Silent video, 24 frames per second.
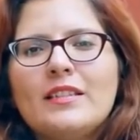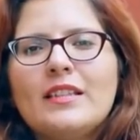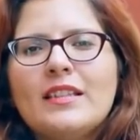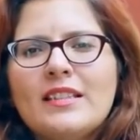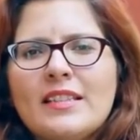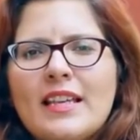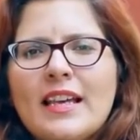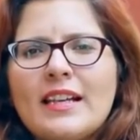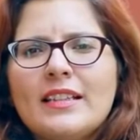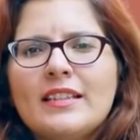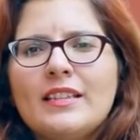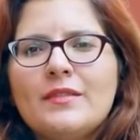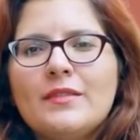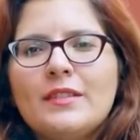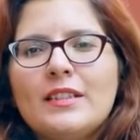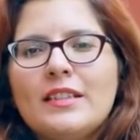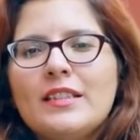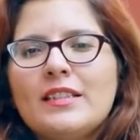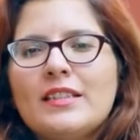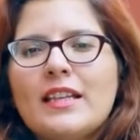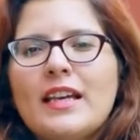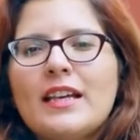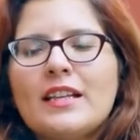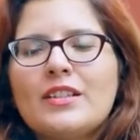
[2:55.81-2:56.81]
These
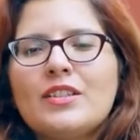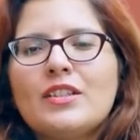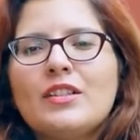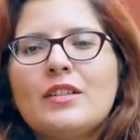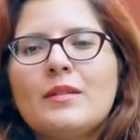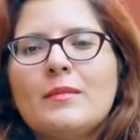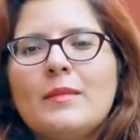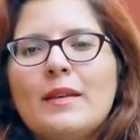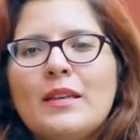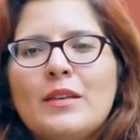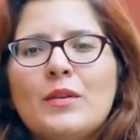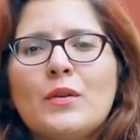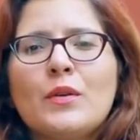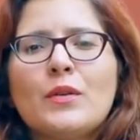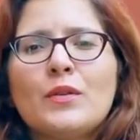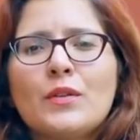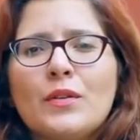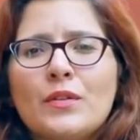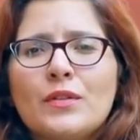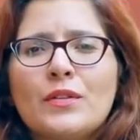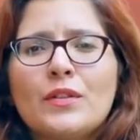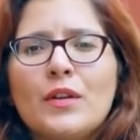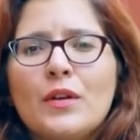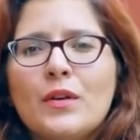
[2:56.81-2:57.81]
activities actually make you on
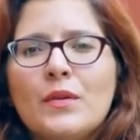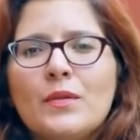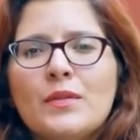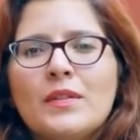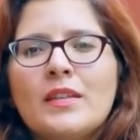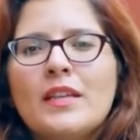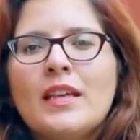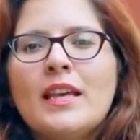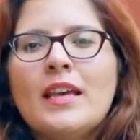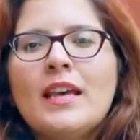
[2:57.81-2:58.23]
your toes